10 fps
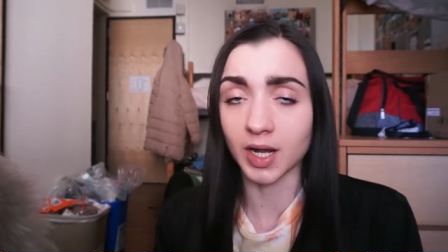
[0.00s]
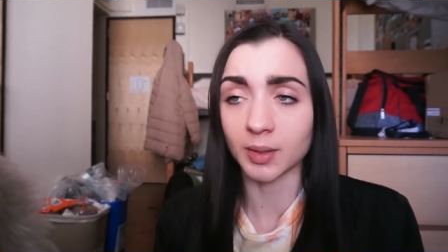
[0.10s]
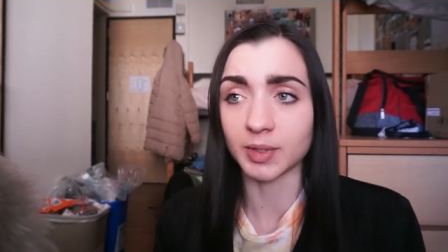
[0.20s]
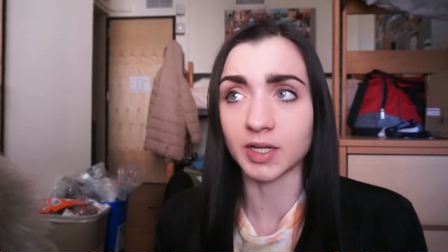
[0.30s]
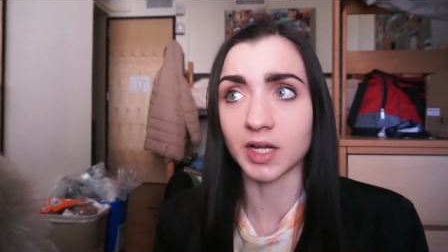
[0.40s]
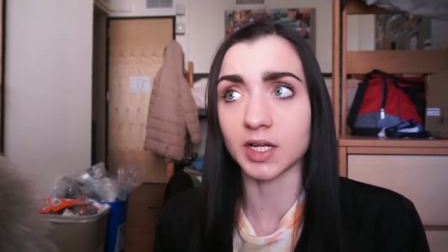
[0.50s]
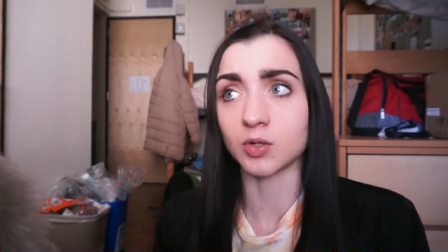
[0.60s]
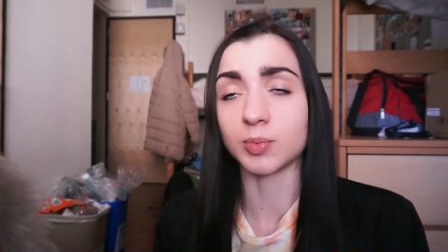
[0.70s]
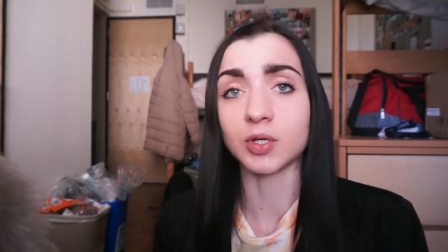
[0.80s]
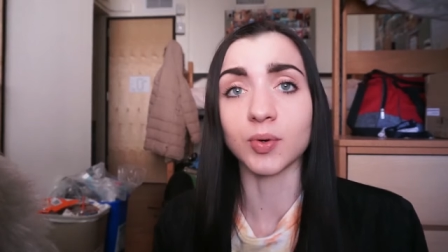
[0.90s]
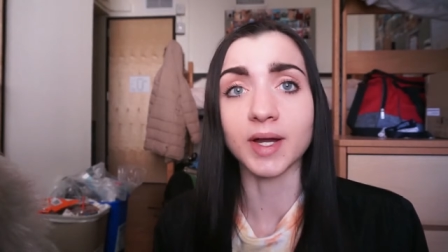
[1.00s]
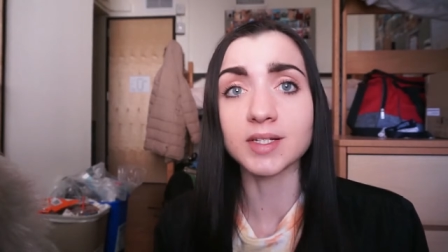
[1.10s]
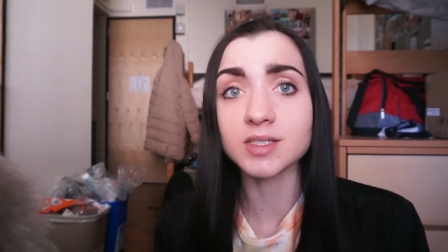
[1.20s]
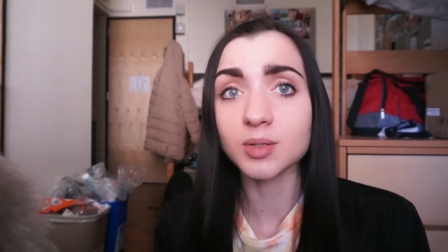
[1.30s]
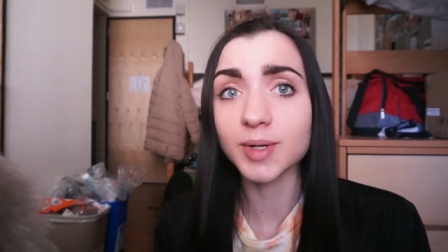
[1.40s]
I mean, it would be great
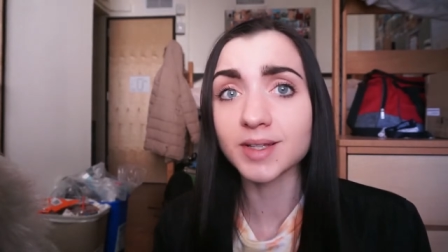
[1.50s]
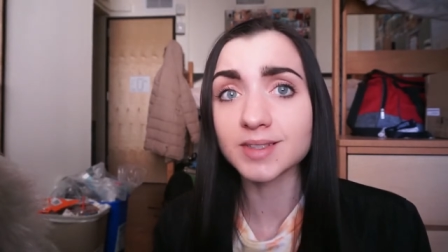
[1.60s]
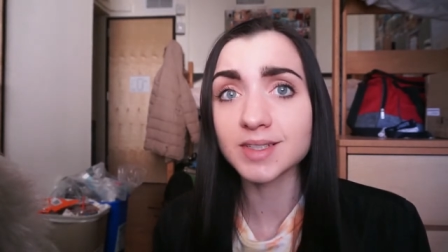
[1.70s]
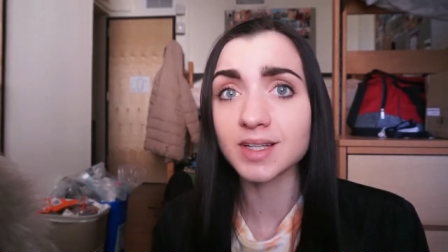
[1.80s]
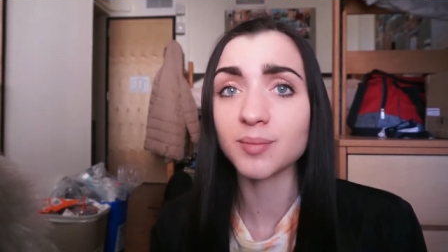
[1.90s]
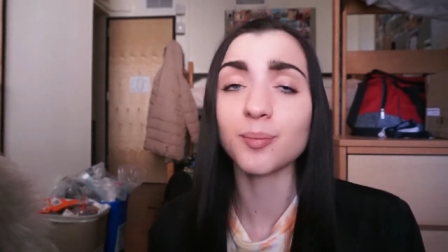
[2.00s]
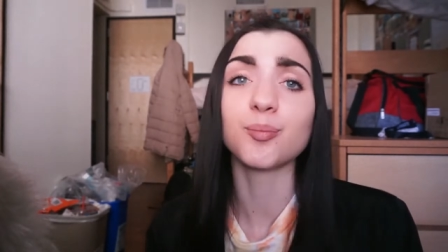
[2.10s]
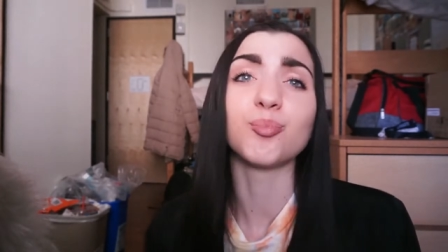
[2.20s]
to still be on the team,